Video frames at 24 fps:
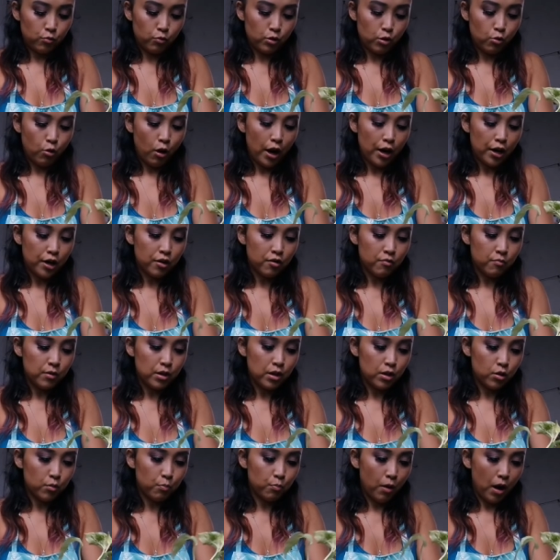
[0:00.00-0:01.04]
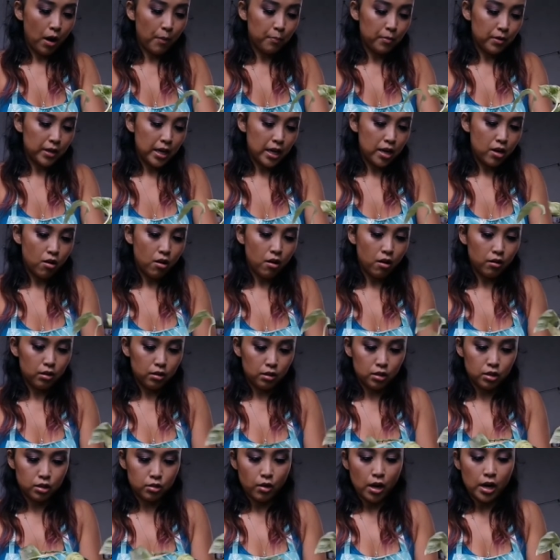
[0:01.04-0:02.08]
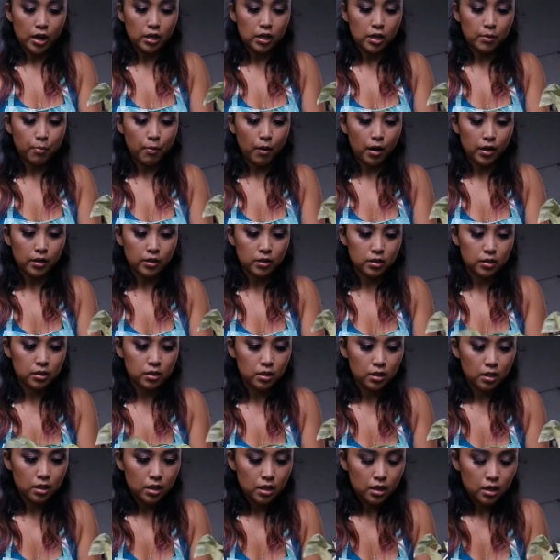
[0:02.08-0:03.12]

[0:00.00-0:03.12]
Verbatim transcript: require me to propagate all of the scraggly parts